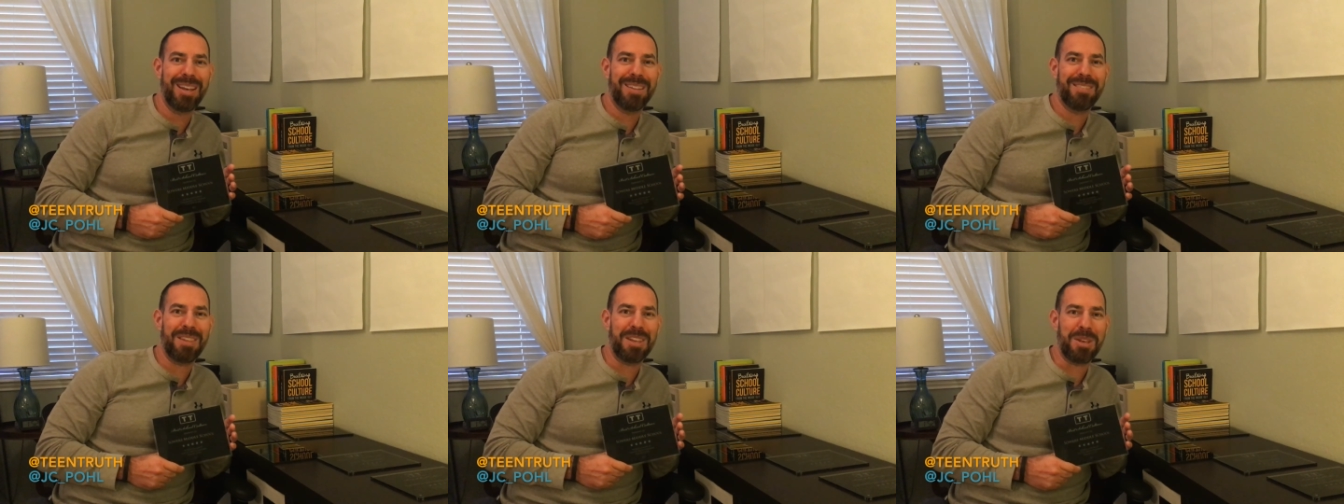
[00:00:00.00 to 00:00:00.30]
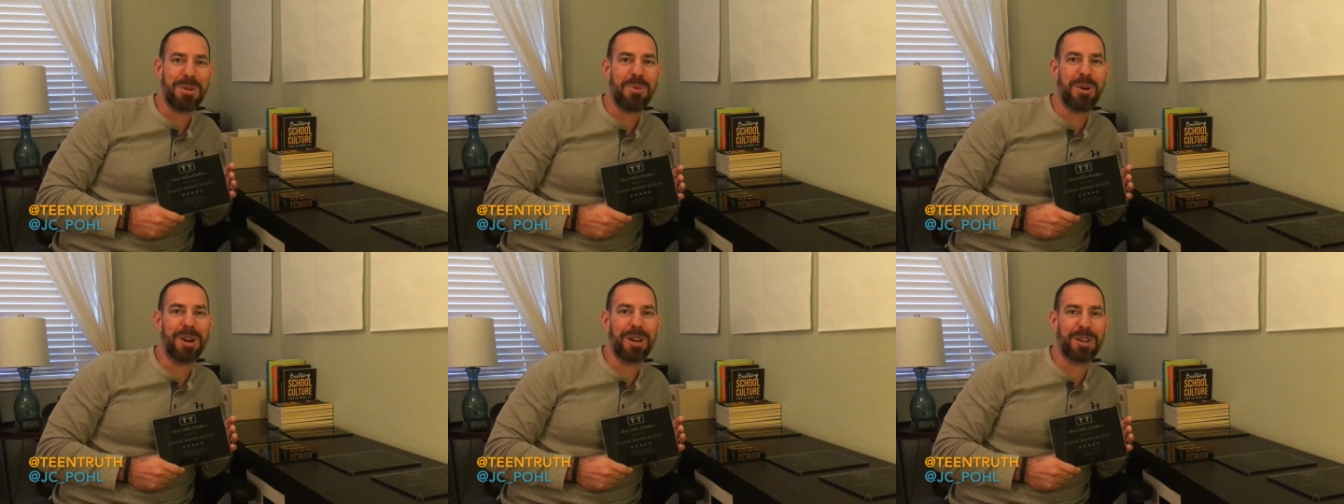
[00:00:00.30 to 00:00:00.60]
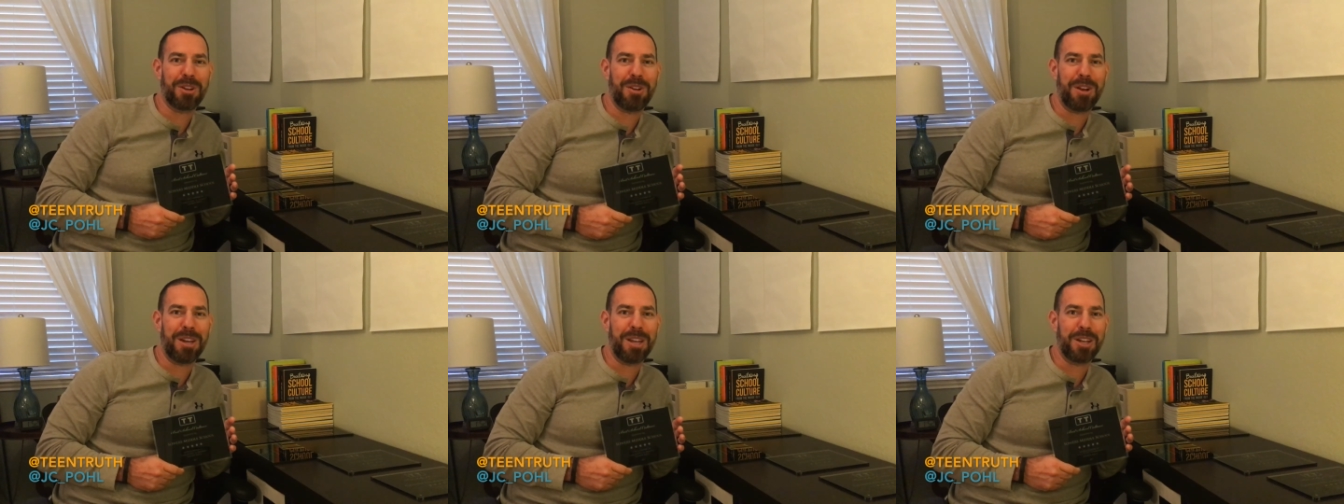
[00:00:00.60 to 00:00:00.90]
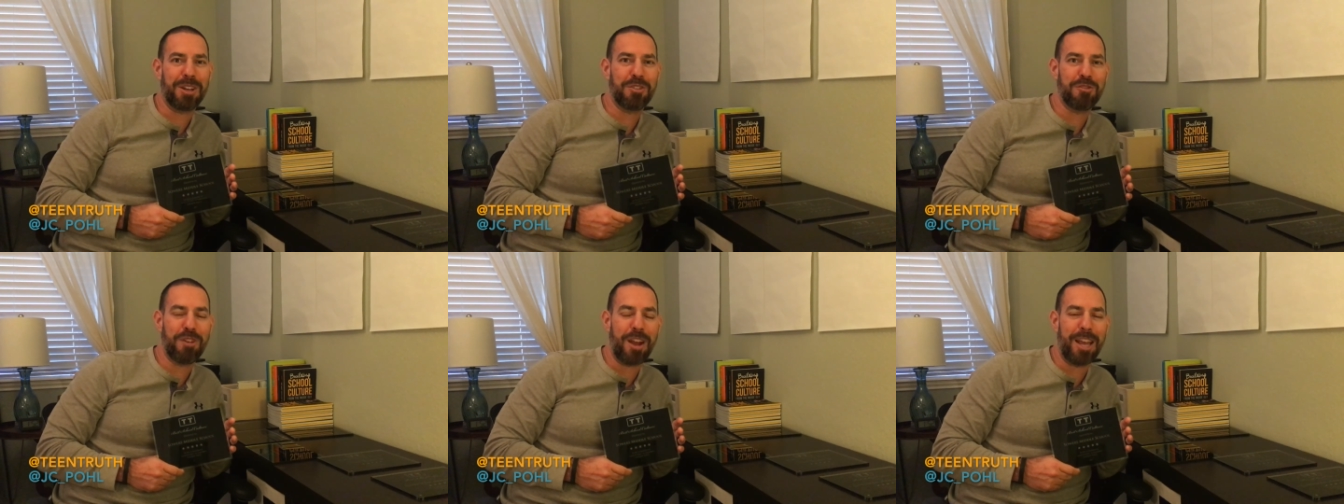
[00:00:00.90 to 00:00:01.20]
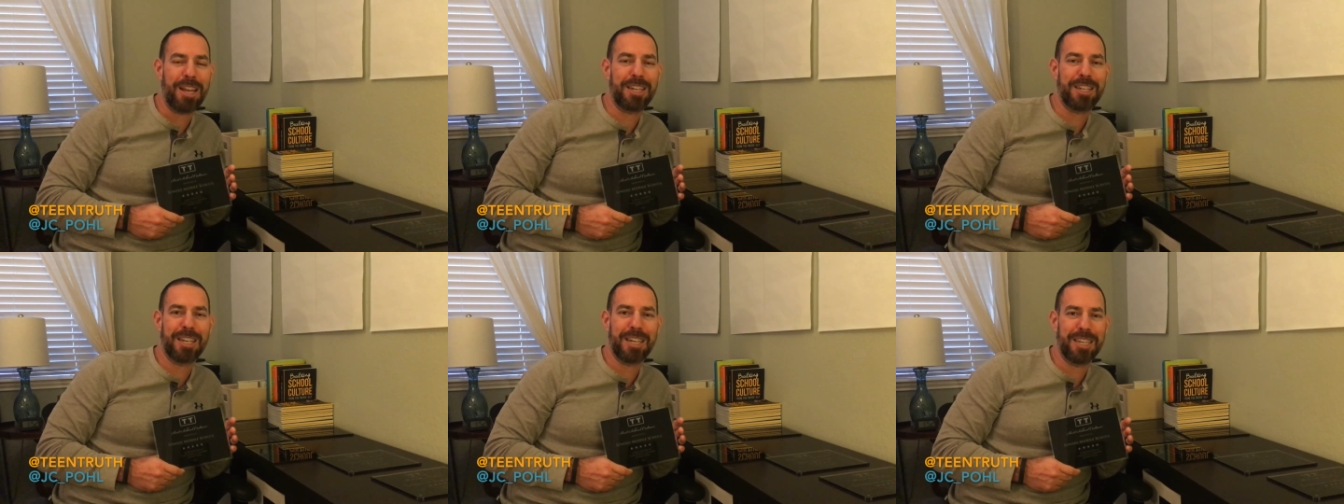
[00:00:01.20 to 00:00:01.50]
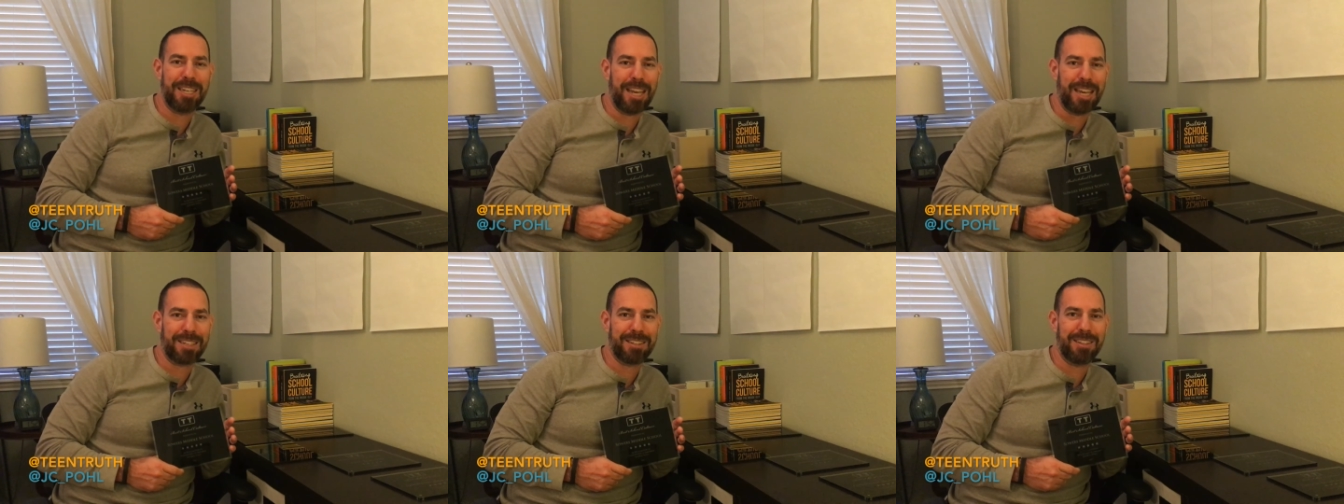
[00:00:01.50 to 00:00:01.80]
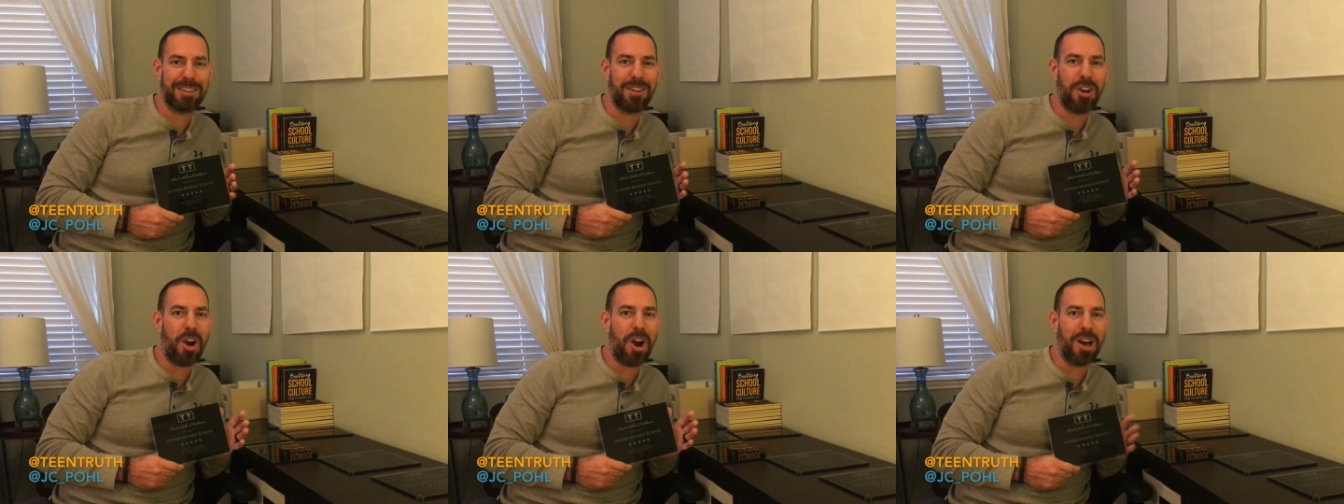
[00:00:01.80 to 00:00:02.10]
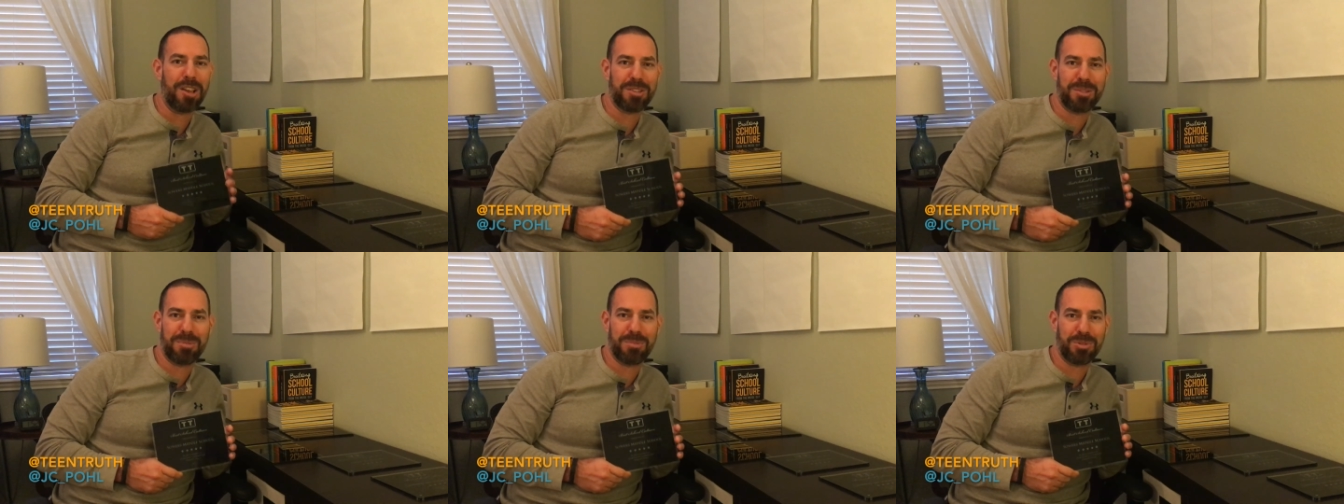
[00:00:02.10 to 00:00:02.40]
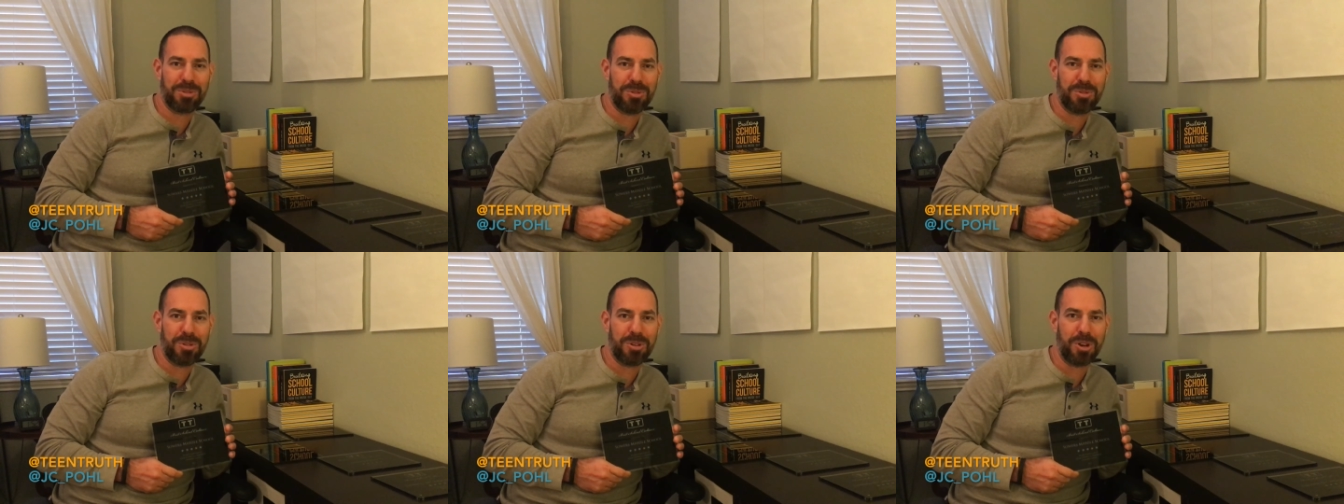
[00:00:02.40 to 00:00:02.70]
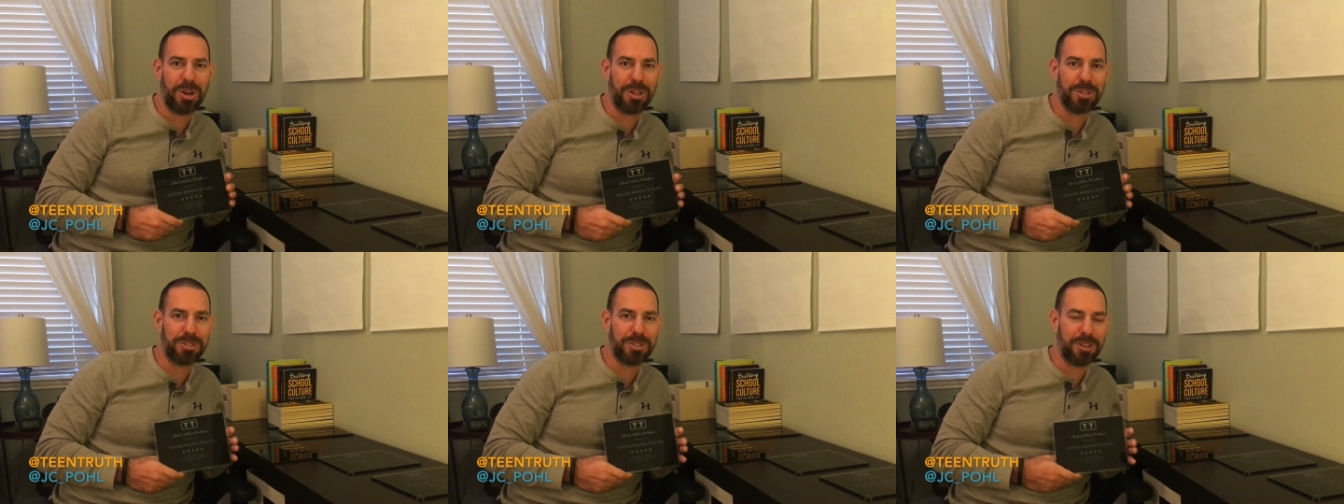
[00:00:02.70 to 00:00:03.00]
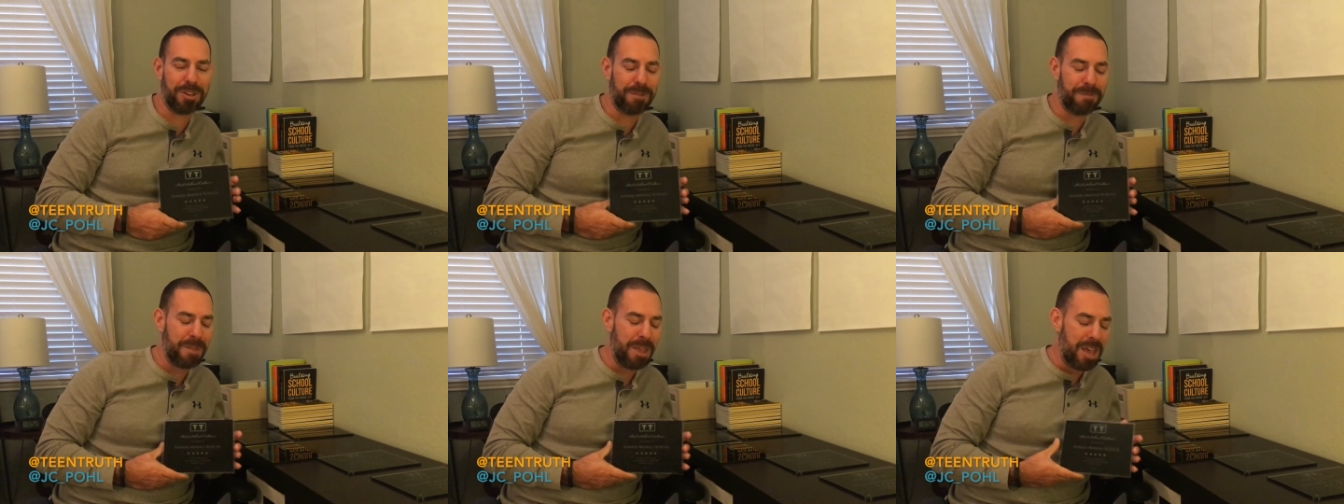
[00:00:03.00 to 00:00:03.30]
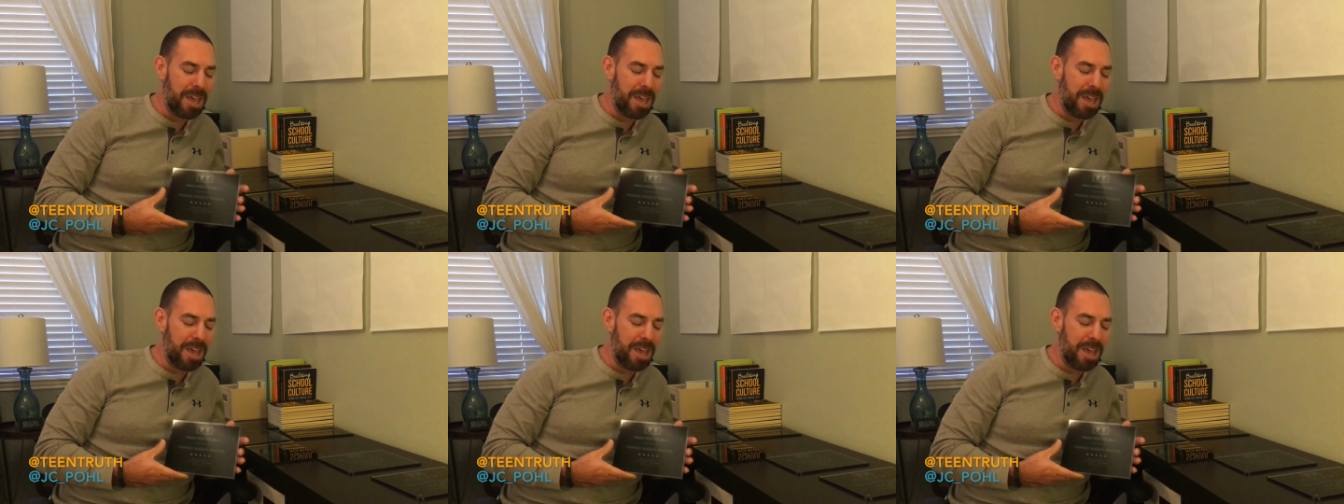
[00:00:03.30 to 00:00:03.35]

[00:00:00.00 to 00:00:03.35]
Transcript: that you want to create a great, connected, awesome school culture.